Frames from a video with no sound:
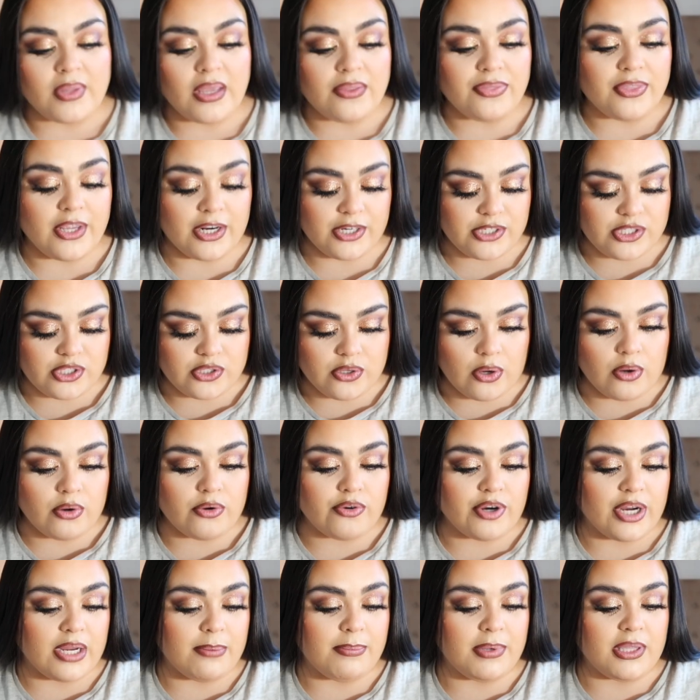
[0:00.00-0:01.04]
They're so
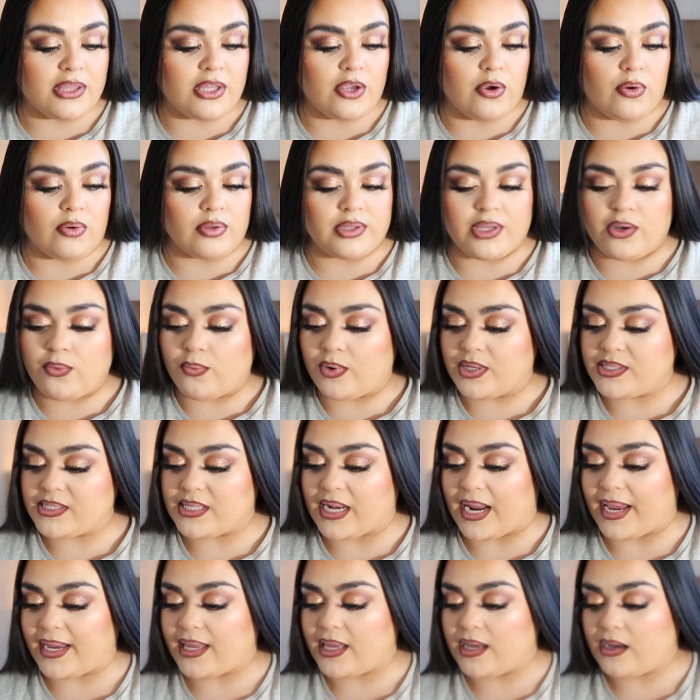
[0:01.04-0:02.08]
creamy. The only ones that
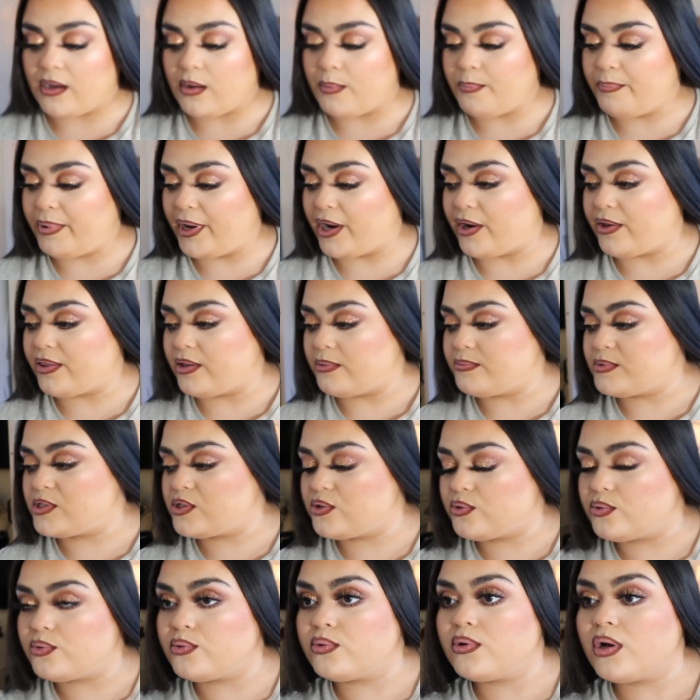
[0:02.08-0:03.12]
I can compare them
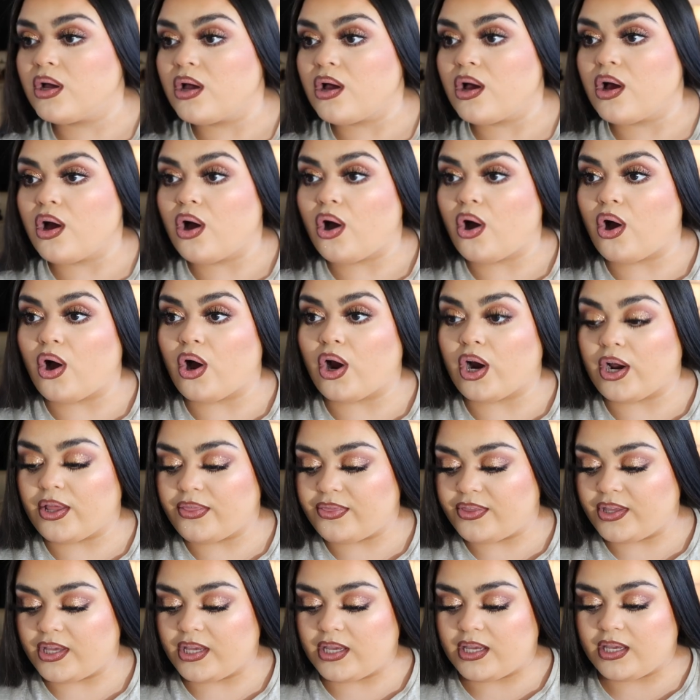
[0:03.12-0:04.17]
to are
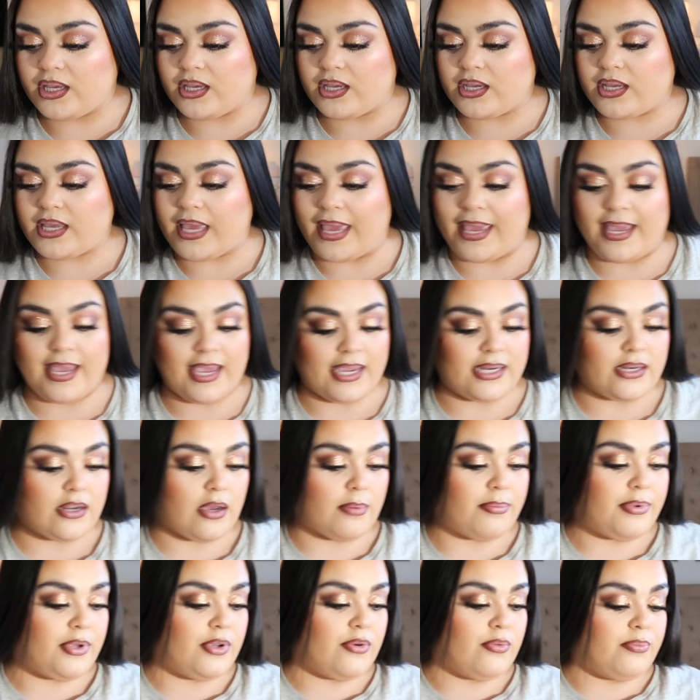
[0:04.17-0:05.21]
the
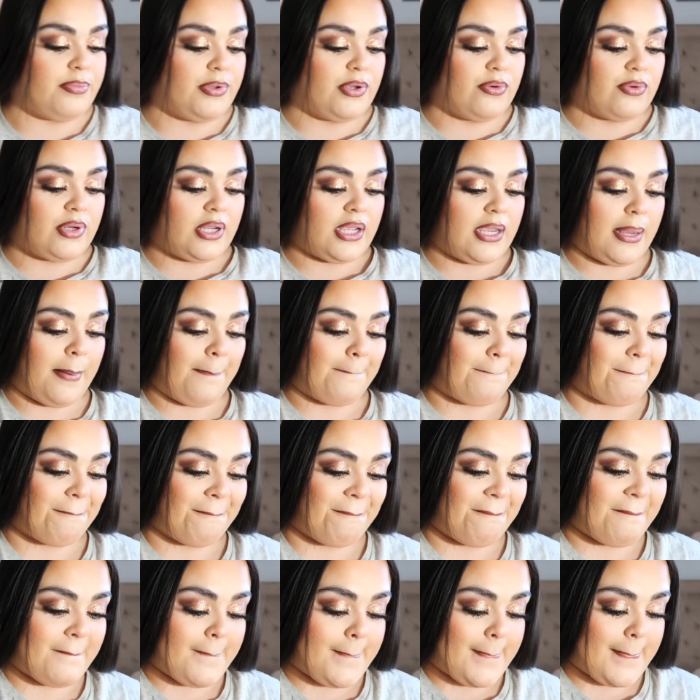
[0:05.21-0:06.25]
KKW Beauty.
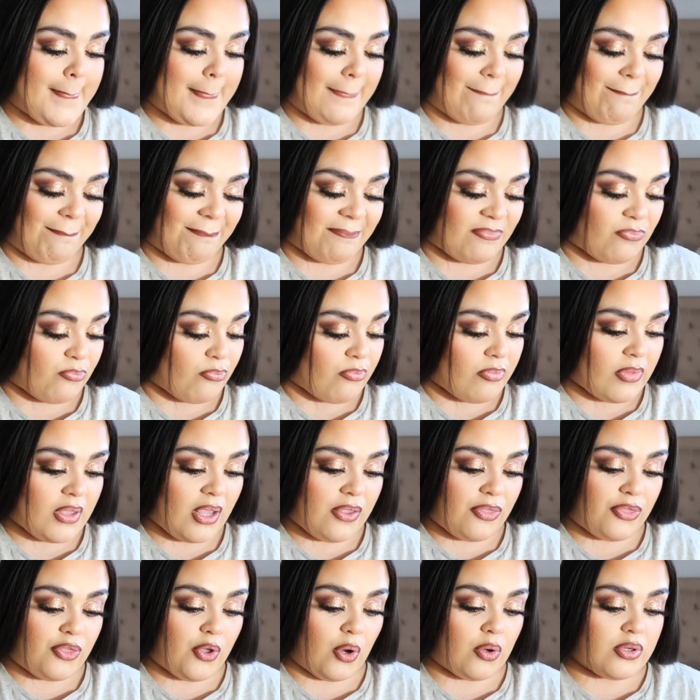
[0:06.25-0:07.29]

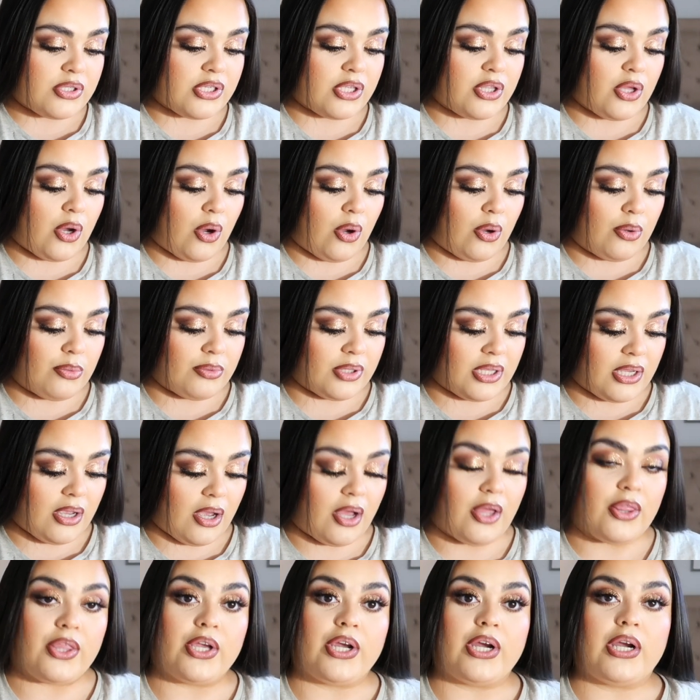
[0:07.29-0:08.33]
Those are the only
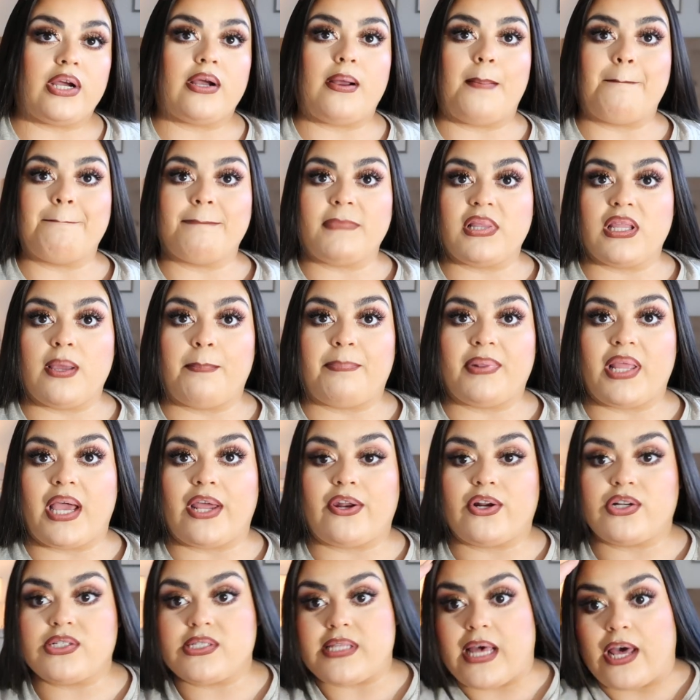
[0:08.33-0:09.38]
other lip
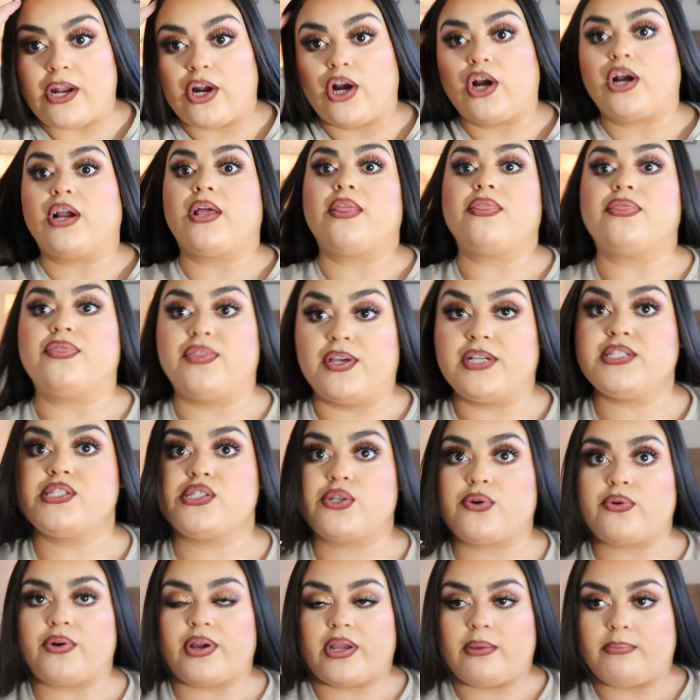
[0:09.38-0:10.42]
liners that are this
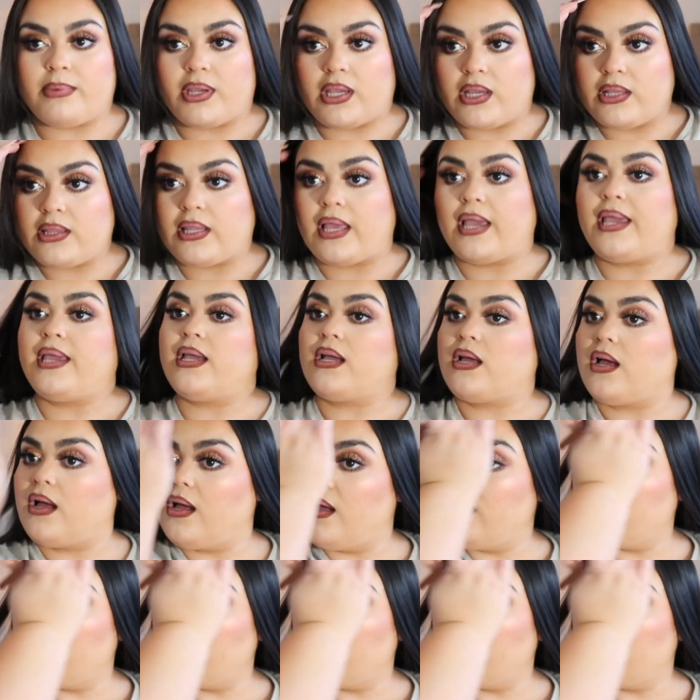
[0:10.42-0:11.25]
creamy. Like,